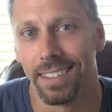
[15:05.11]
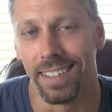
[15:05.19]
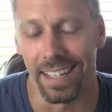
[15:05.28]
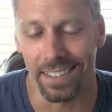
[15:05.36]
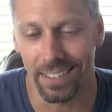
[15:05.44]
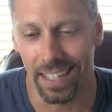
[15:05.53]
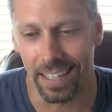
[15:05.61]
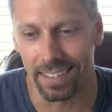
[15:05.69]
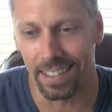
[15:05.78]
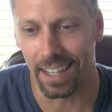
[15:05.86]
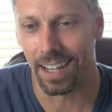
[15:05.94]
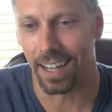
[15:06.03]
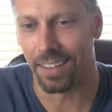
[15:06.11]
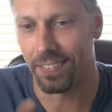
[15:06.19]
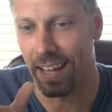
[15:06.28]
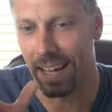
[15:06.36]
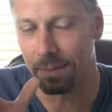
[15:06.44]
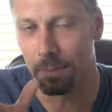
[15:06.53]
that said uh,
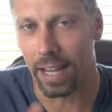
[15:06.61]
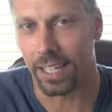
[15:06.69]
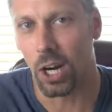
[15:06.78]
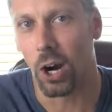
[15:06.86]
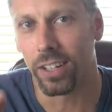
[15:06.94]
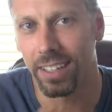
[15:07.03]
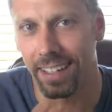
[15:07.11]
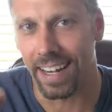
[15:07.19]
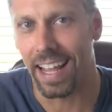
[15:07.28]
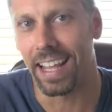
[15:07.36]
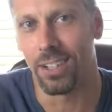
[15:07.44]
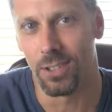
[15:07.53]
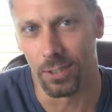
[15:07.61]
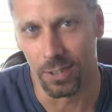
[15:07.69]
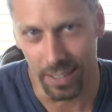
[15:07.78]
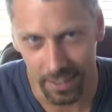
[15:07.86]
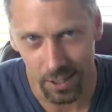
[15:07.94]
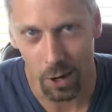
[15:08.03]
that my guardian
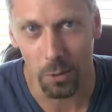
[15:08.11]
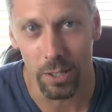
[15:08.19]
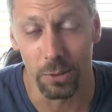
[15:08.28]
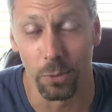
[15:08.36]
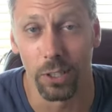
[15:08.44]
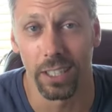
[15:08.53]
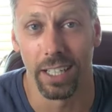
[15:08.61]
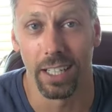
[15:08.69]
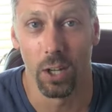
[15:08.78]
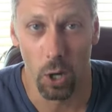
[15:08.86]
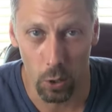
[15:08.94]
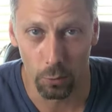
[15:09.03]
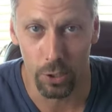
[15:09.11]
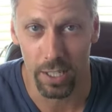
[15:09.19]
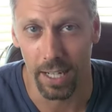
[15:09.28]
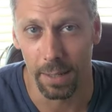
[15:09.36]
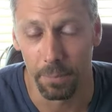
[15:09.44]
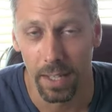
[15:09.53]
angel is always working
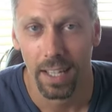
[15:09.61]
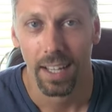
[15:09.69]
overtime.